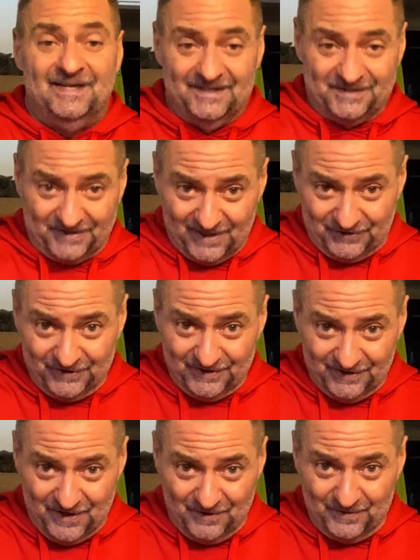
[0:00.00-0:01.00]
It's touching
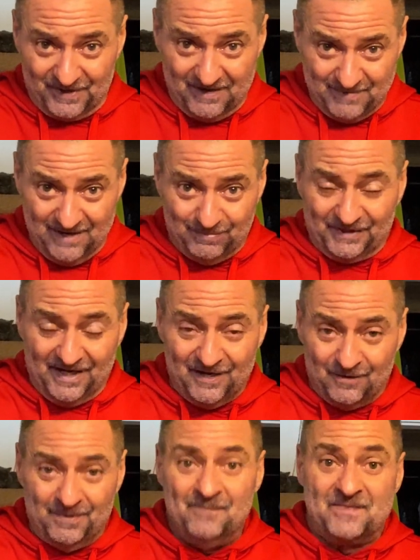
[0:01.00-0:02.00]
to know that I'm able to
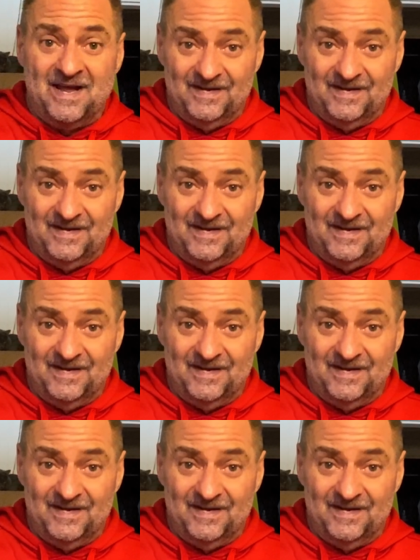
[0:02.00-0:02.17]
help